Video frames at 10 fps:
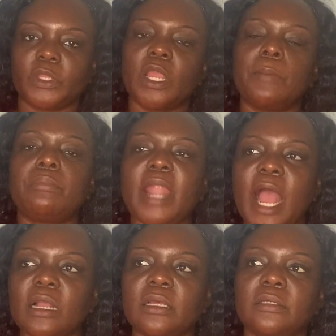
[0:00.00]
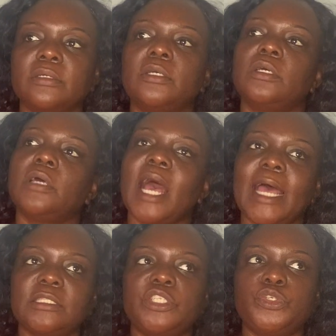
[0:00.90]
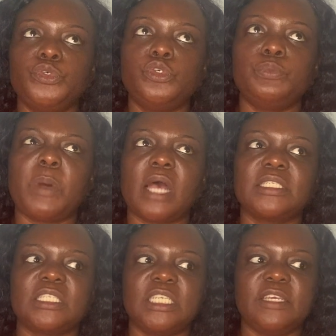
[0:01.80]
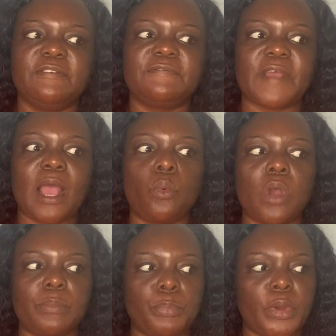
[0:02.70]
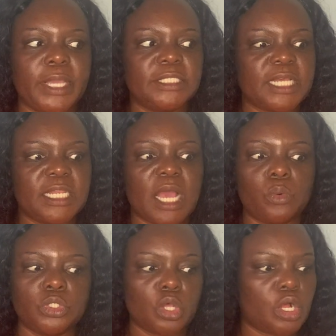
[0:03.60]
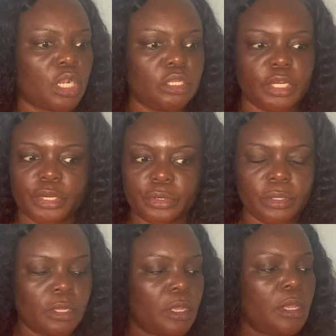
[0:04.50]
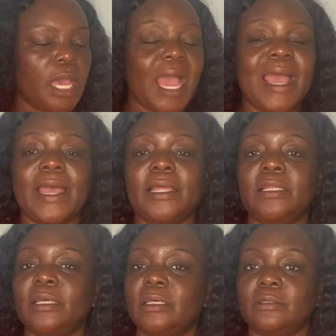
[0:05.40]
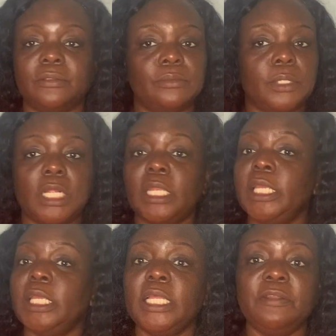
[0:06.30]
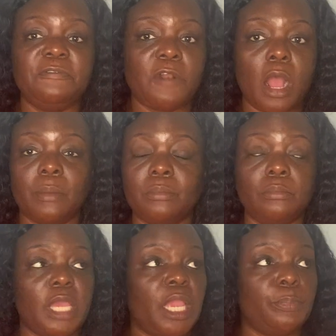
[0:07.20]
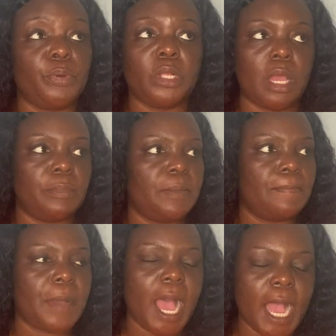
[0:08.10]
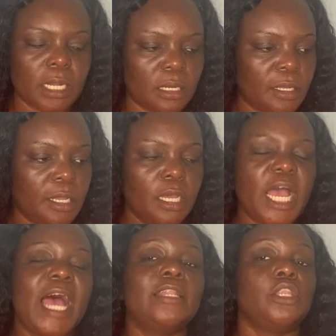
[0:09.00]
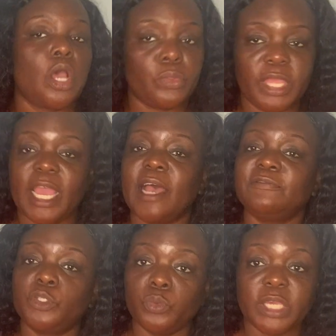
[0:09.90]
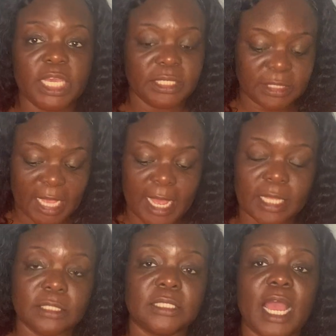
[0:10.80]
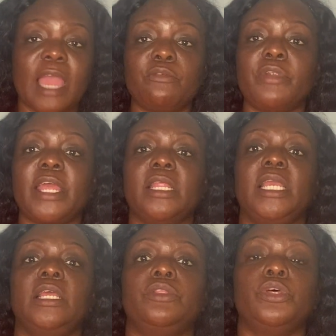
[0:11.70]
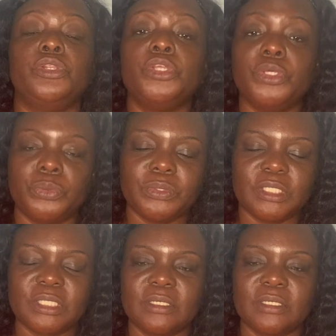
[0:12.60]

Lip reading: Brac had 2 positive at one point, and that was all cleared and clean from April coming back. And now they have 2 cases, as I read in the news.